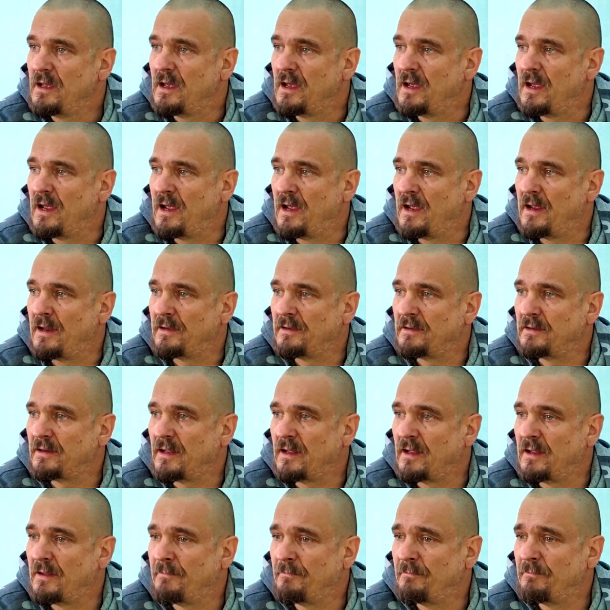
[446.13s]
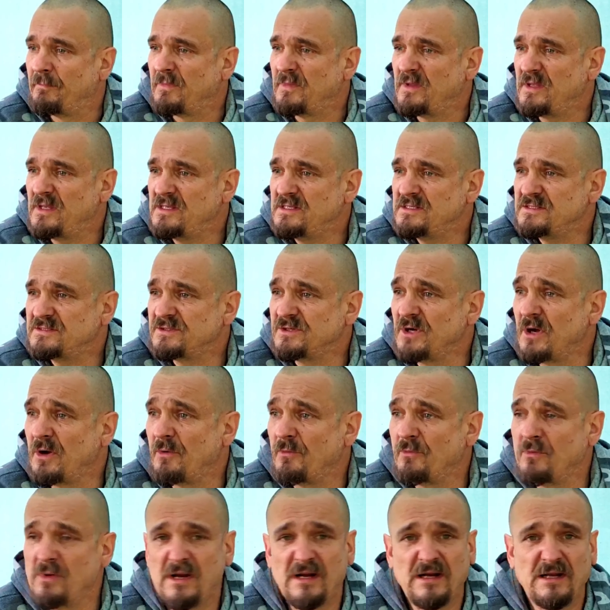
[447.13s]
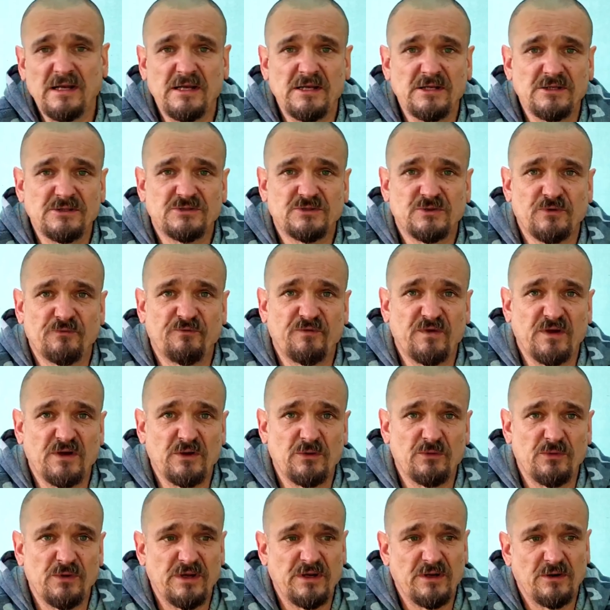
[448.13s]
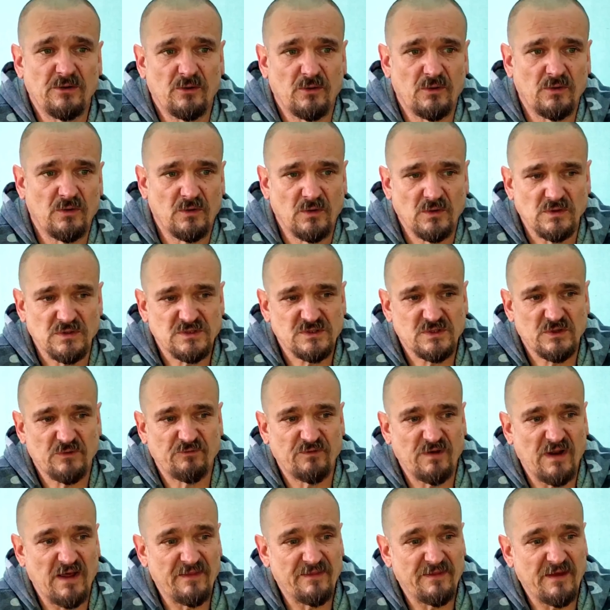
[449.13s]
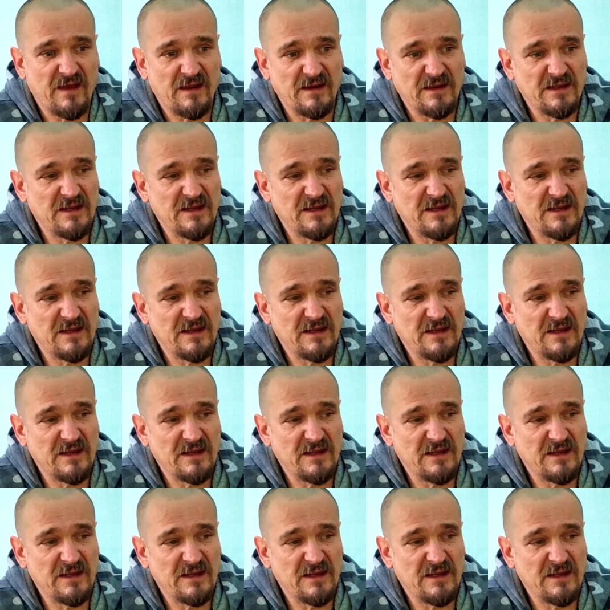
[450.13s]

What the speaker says: and he's not really into videoing or stuff like that.